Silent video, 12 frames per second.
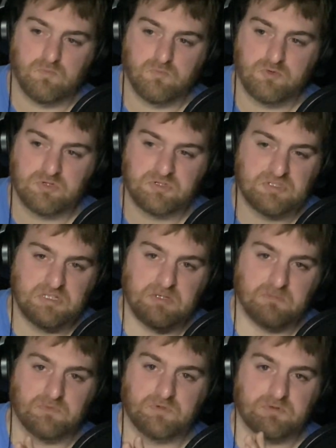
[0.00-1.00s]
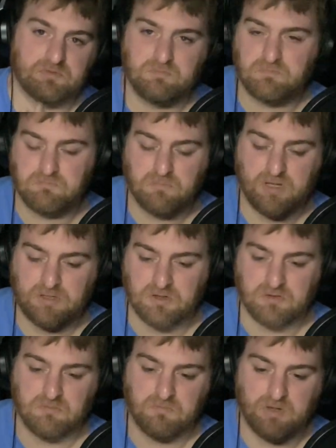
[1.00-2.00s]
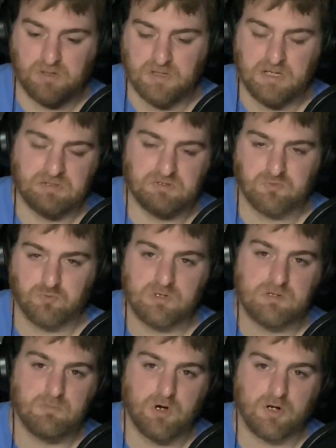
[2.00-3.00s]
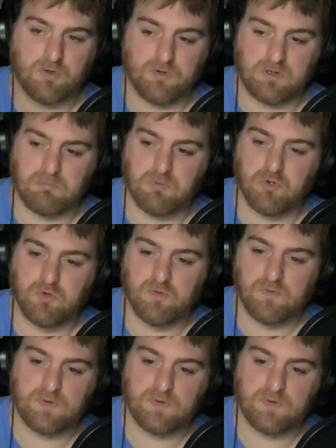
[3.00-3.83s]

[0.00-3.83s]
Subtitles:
just seems like a nice remodeling move.